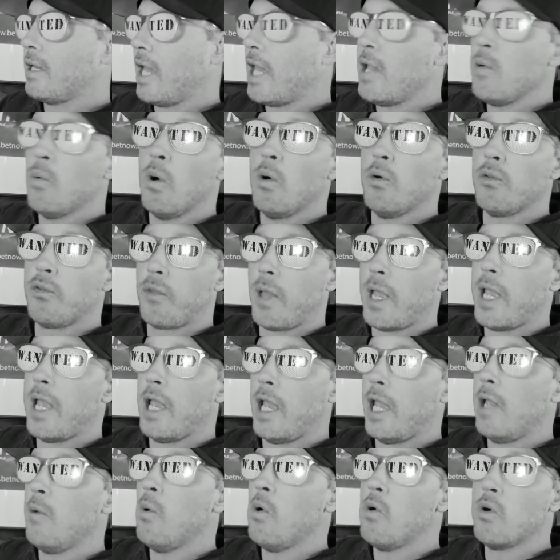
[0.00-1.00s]
he
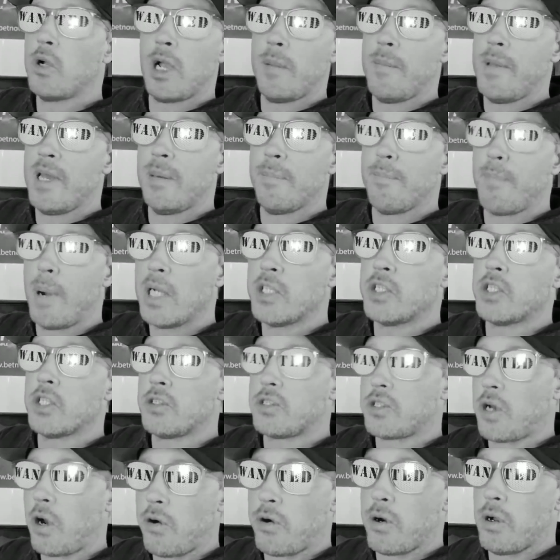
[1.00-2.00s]
won't commit a bunch
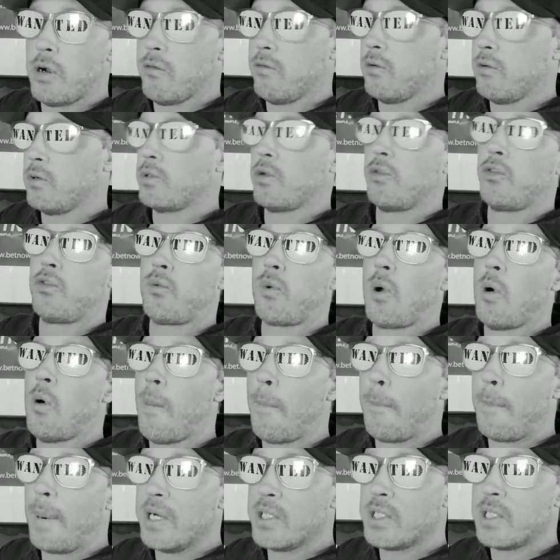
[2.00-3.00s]
of turnovers or throw
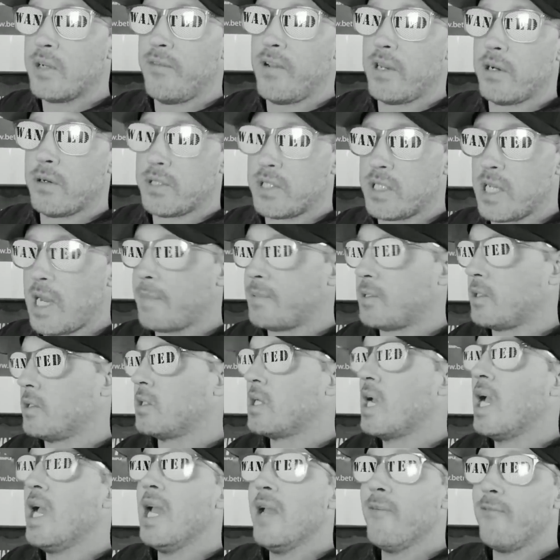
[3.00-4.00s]
a bunch of
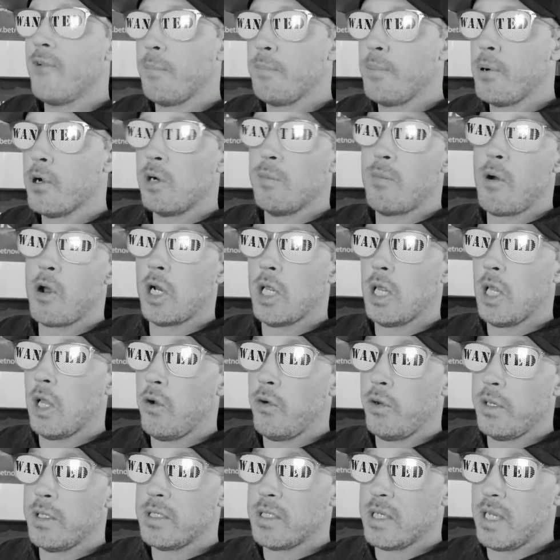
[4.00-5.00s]
interceptions if you put him on a
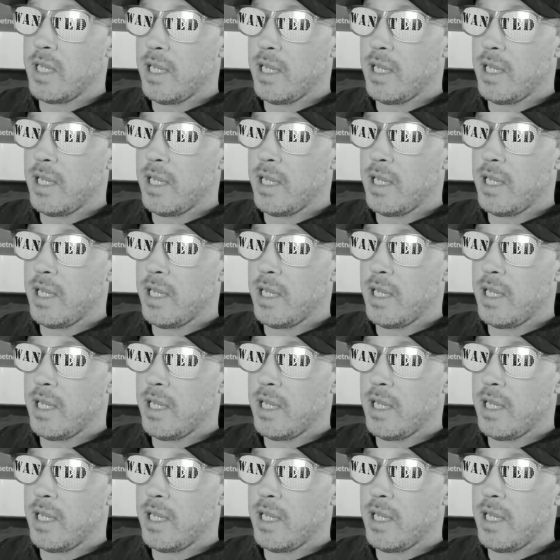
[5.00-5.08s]
loaded